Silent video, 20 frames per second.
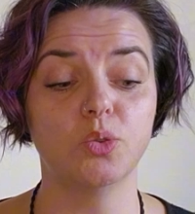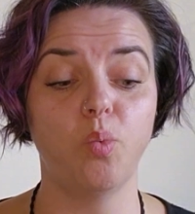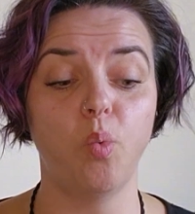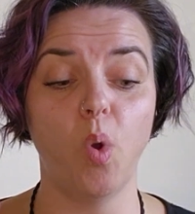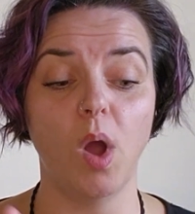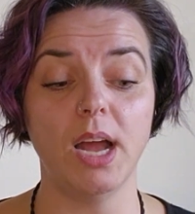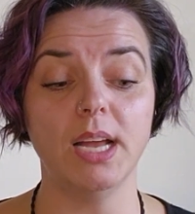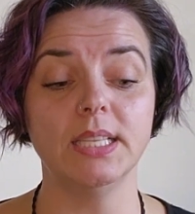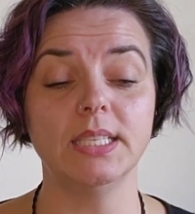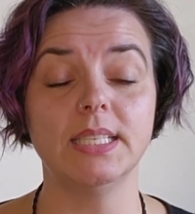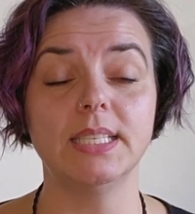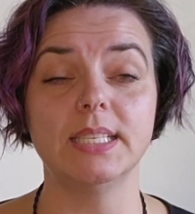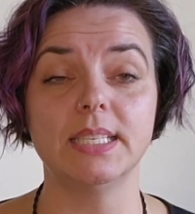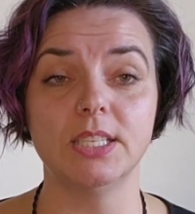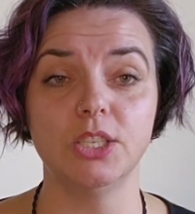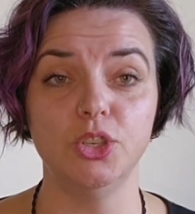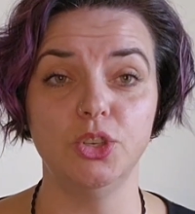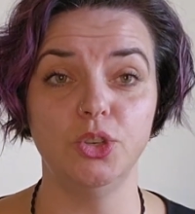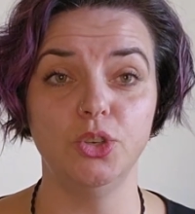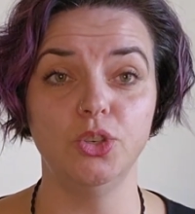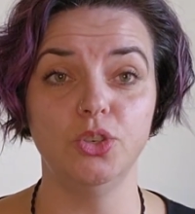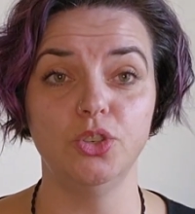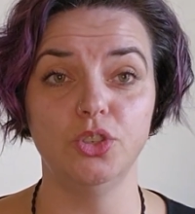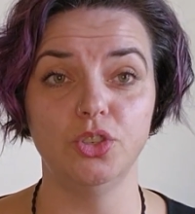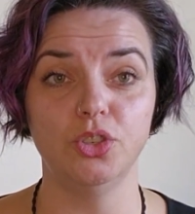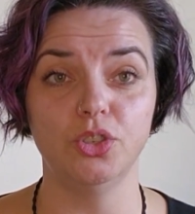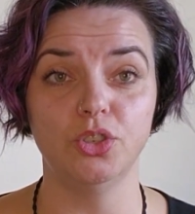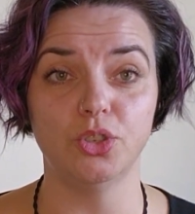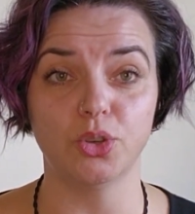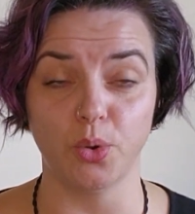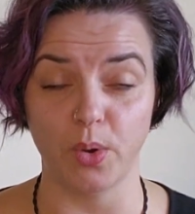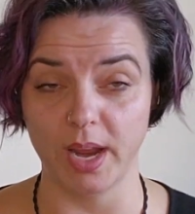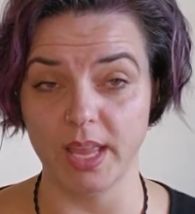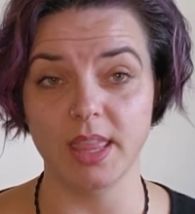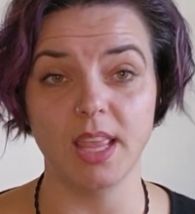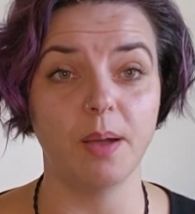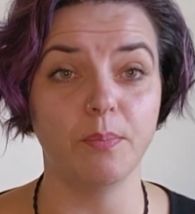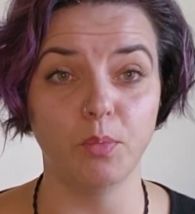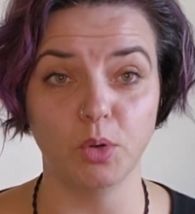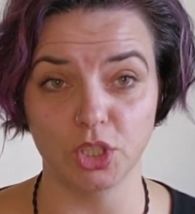once you train
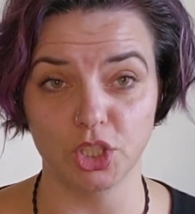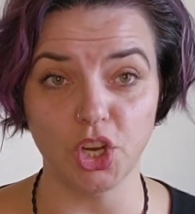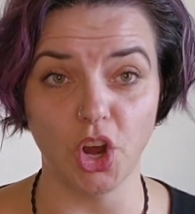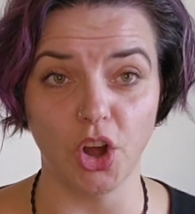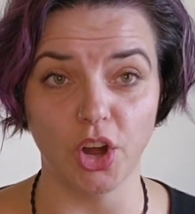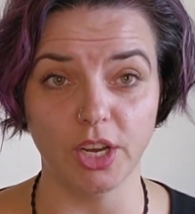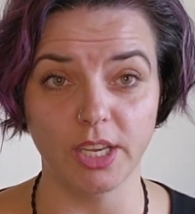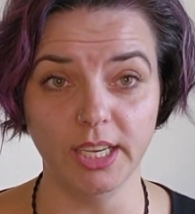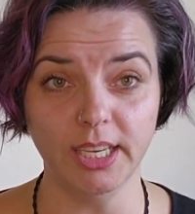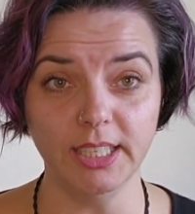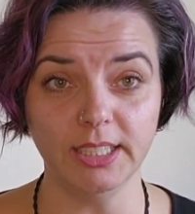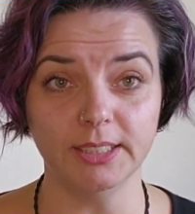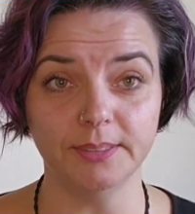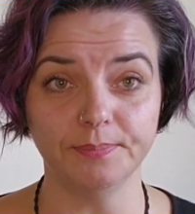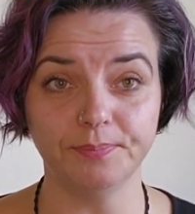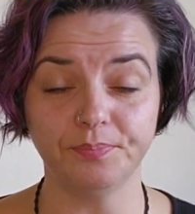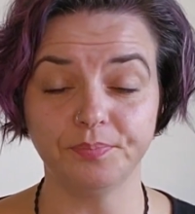them with target,